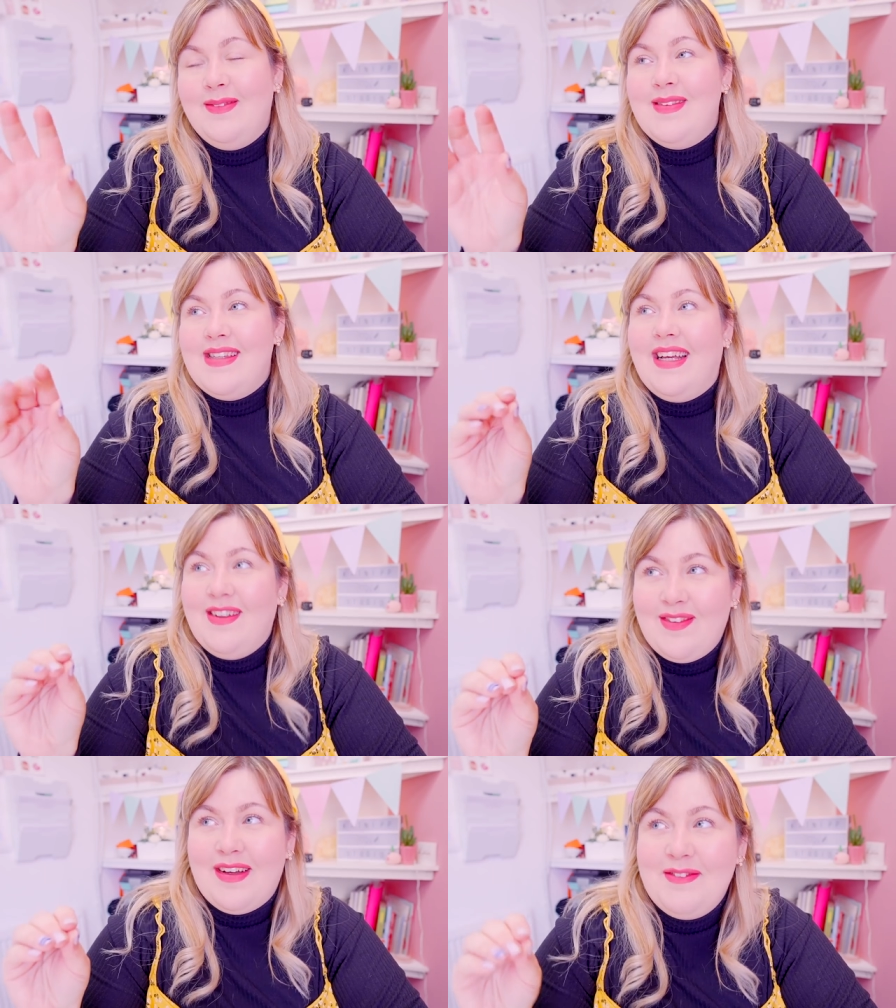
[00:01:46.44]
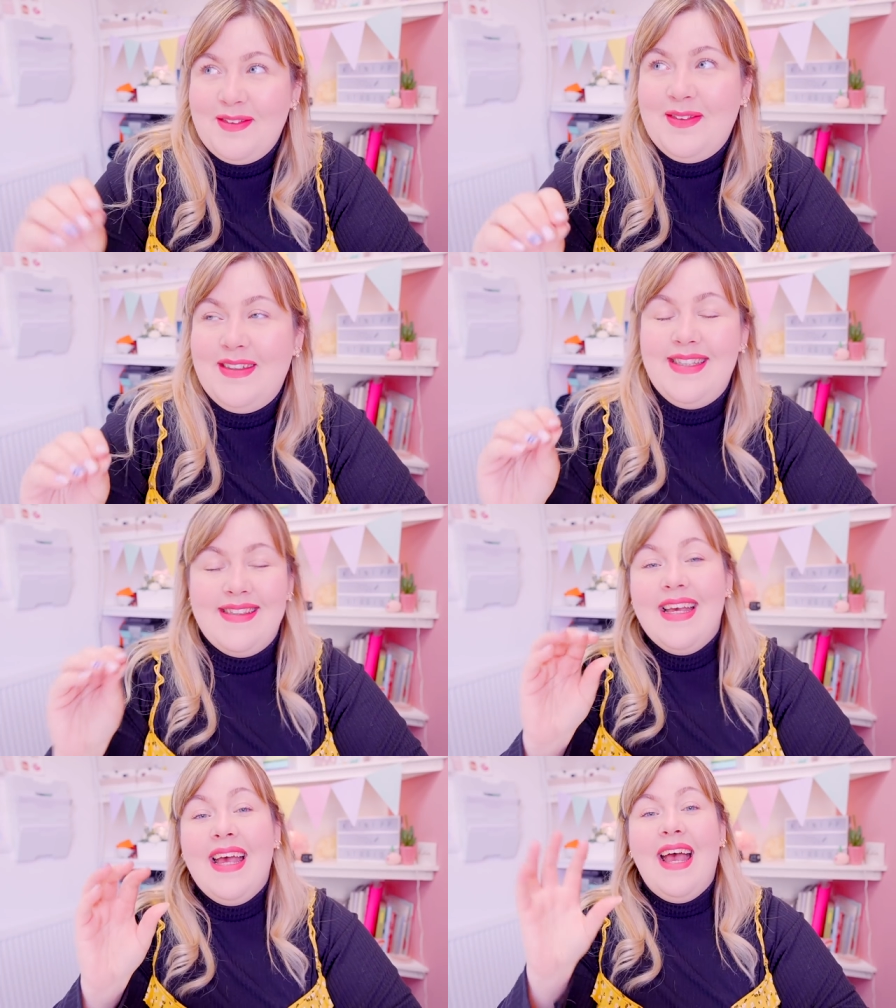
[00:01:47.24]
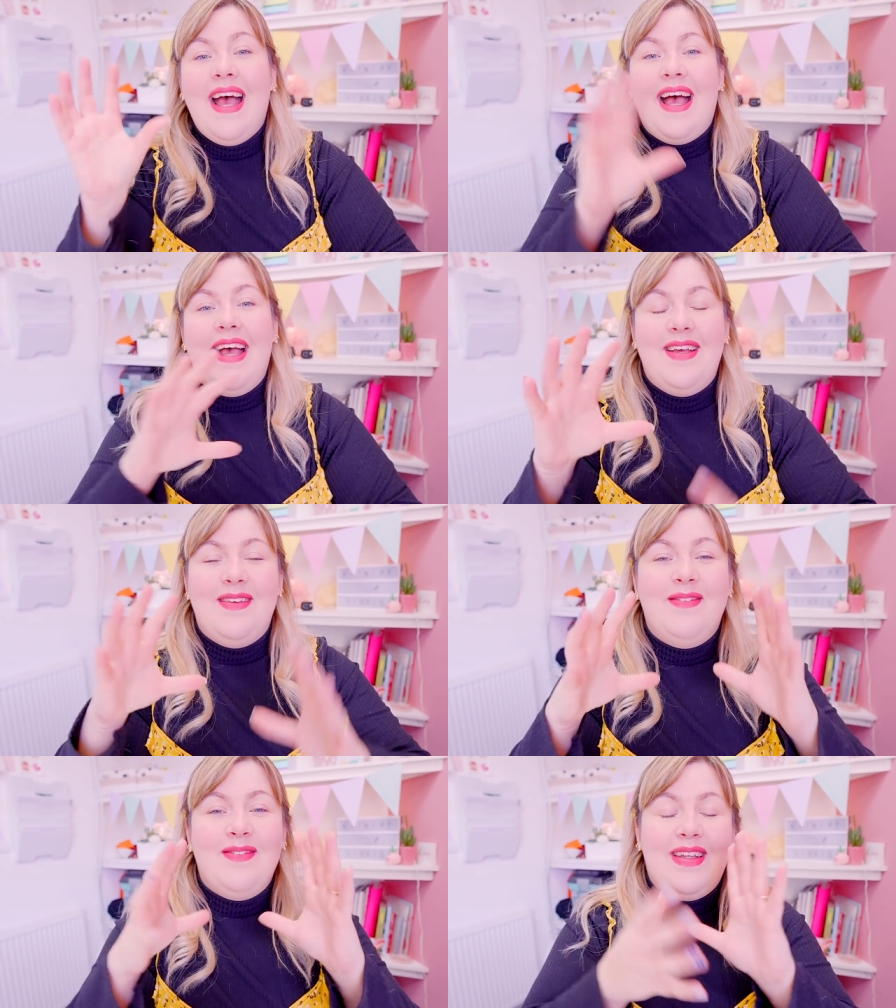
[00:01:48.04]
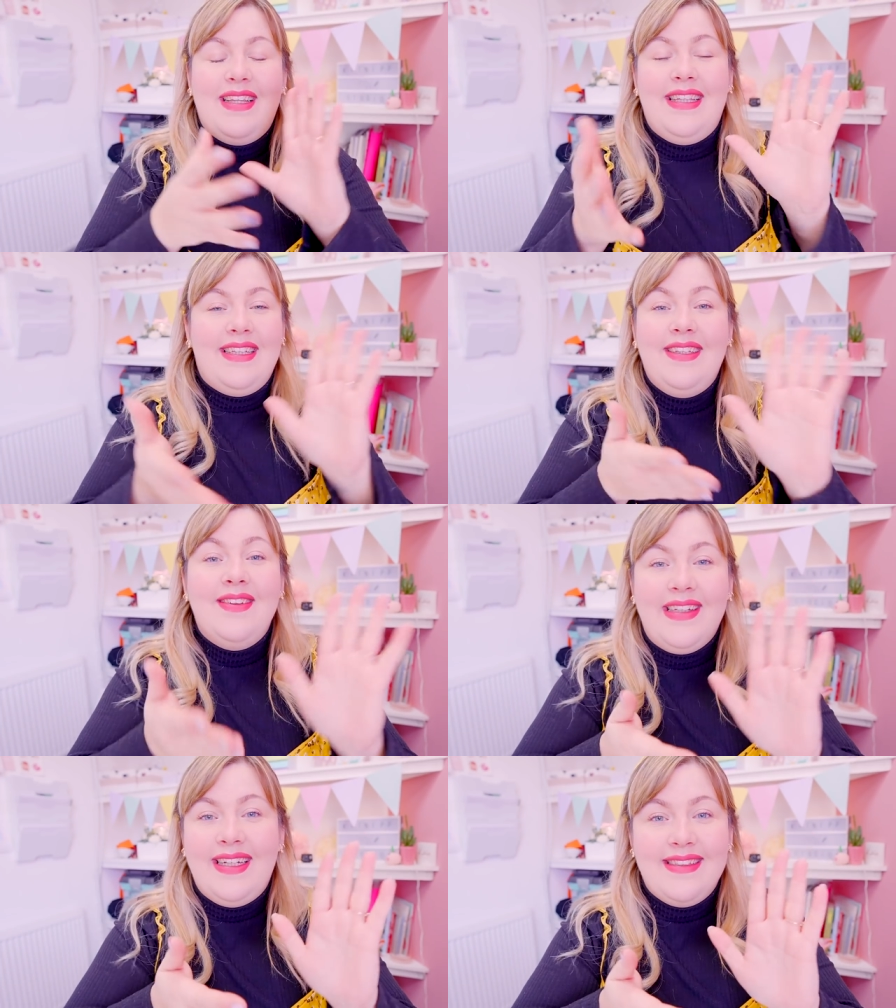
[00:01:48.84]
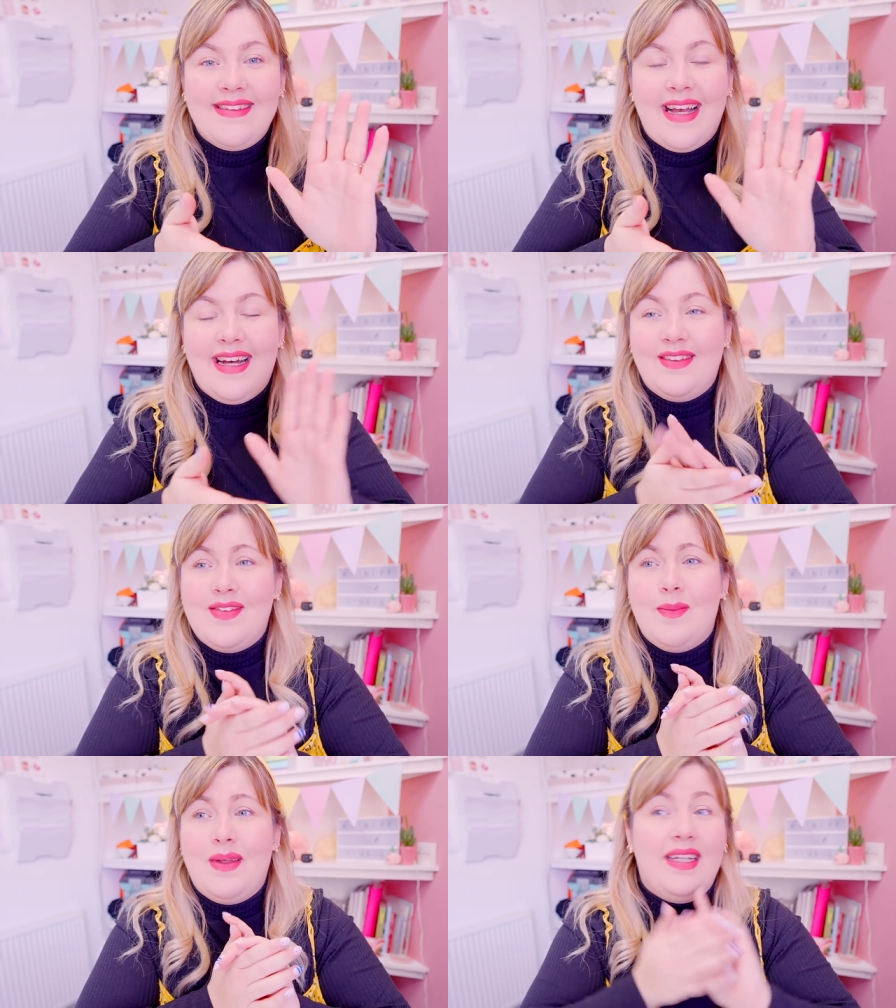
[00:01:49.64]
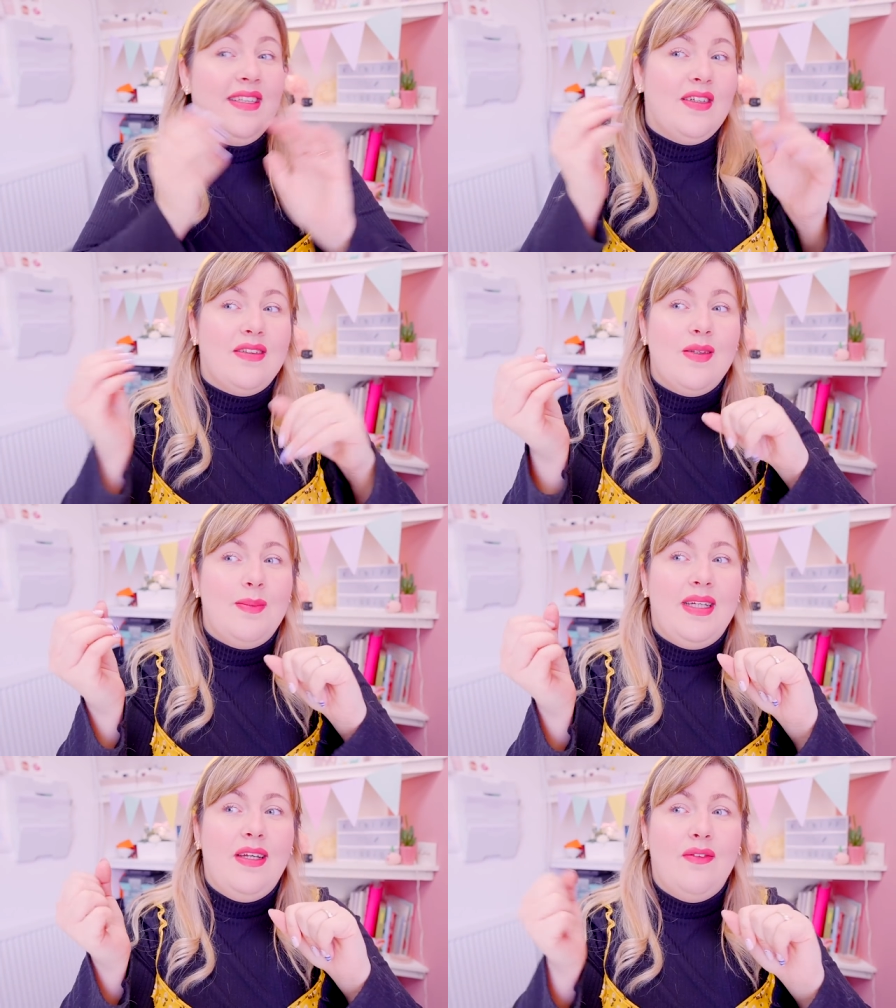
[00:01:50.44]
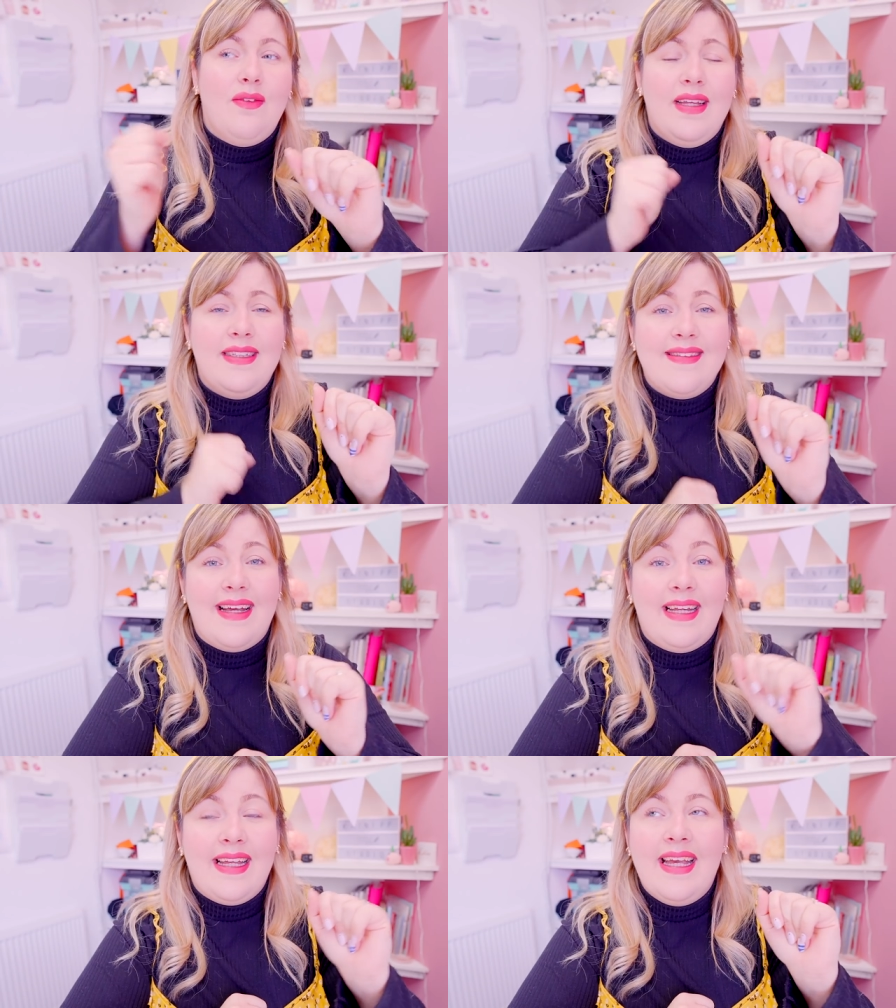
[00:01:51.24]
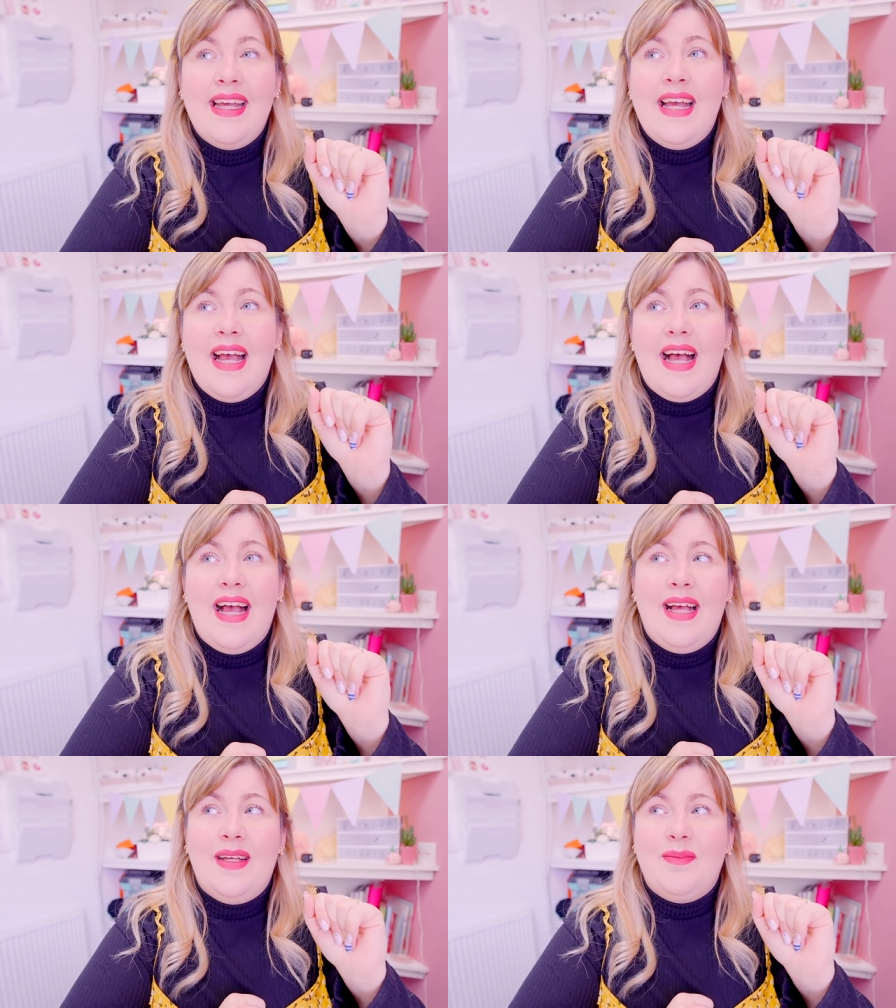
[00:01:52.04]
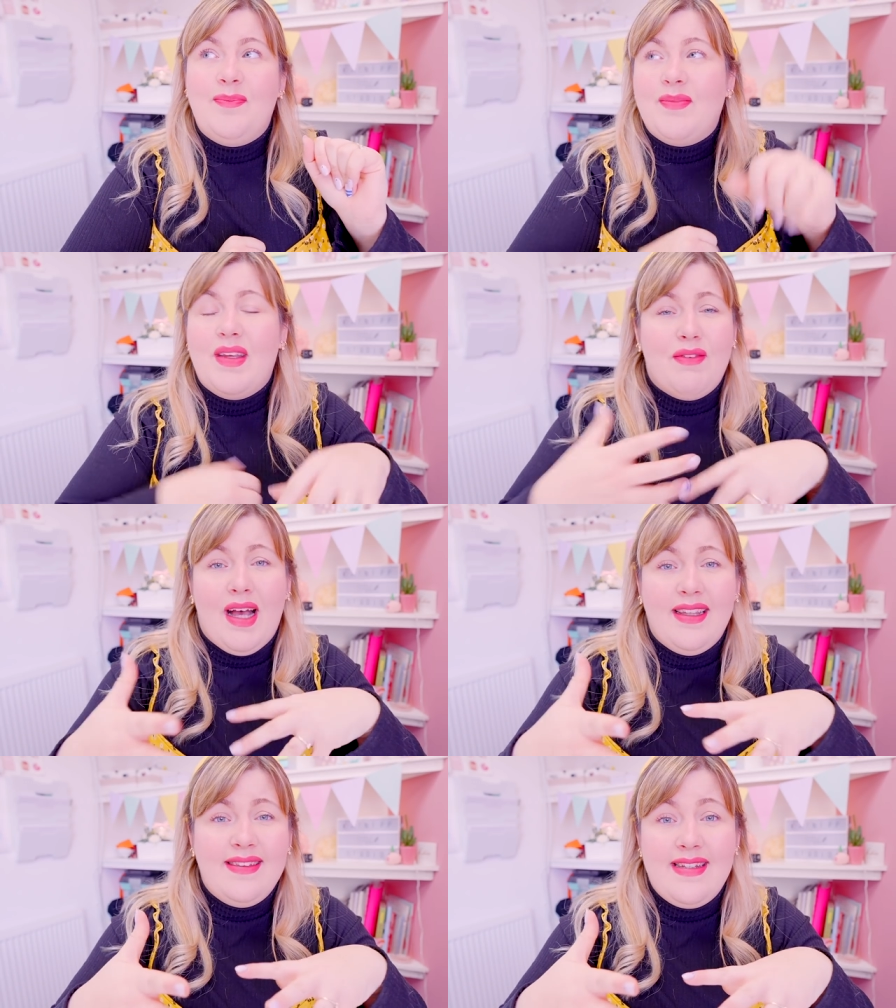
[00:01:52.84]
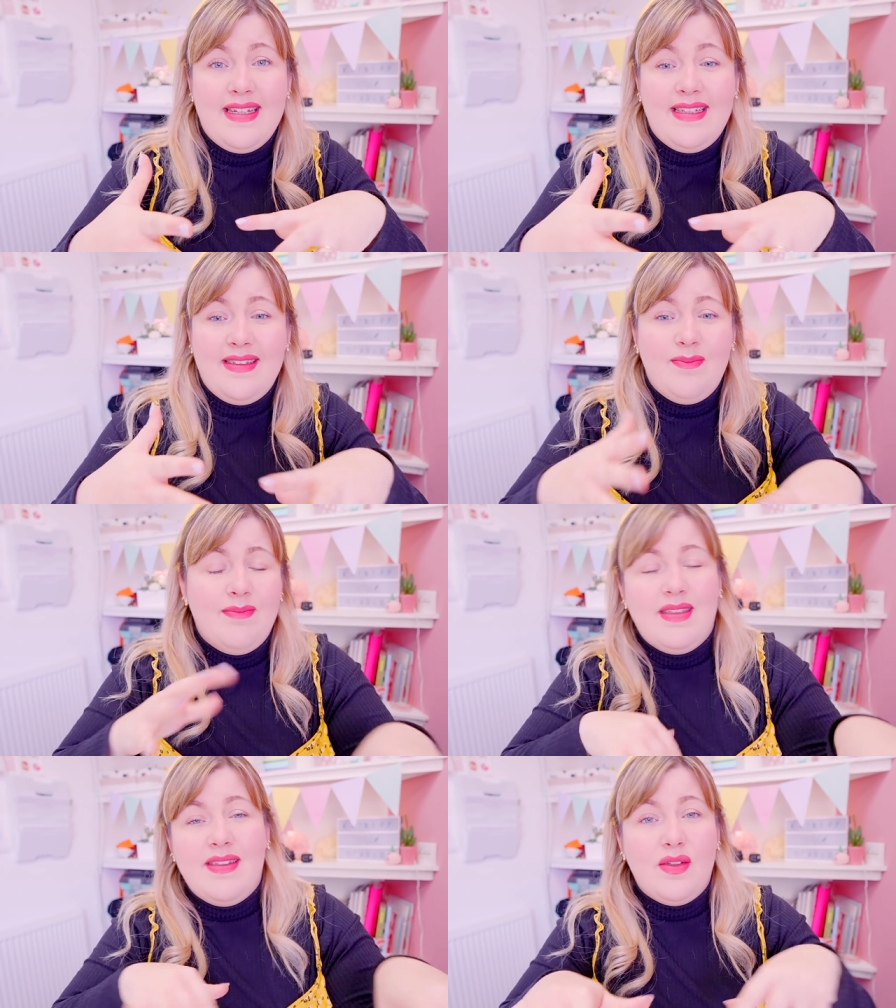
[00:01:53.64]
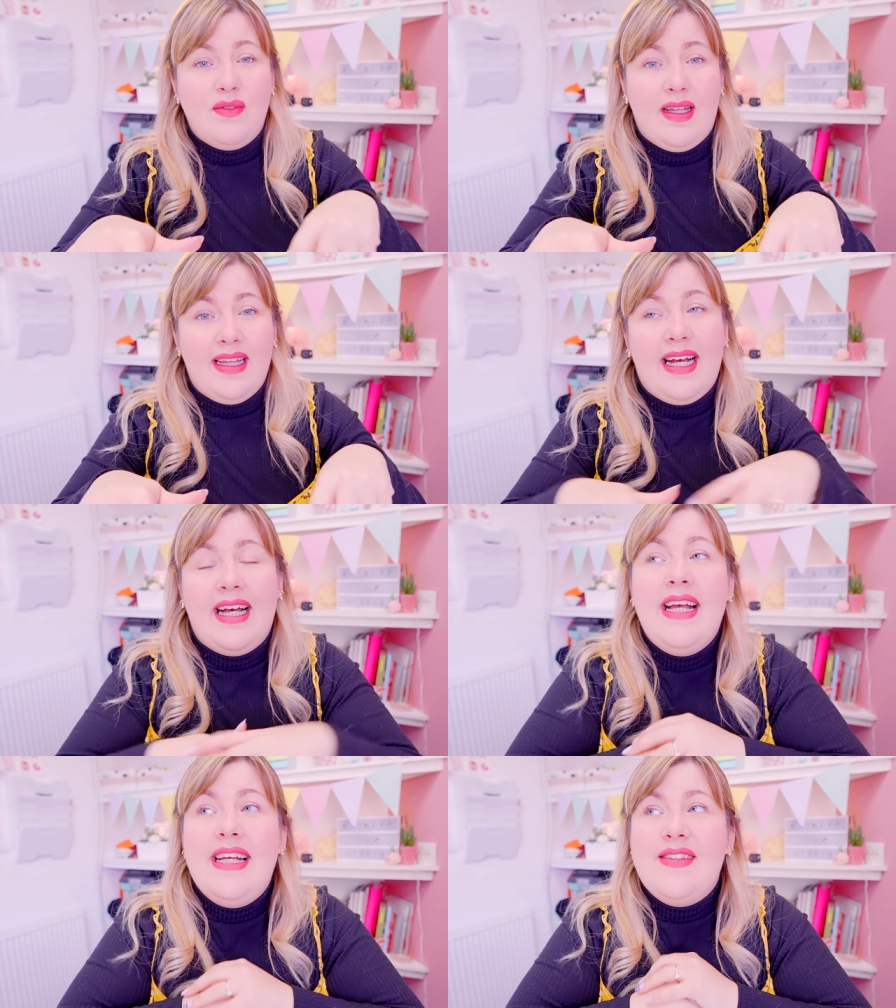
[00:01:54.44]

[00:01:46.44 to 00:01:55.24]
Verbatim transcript: himself afterwards um, little greetings card or something it'd also be cute for things like um, Father's Day and stuff like that.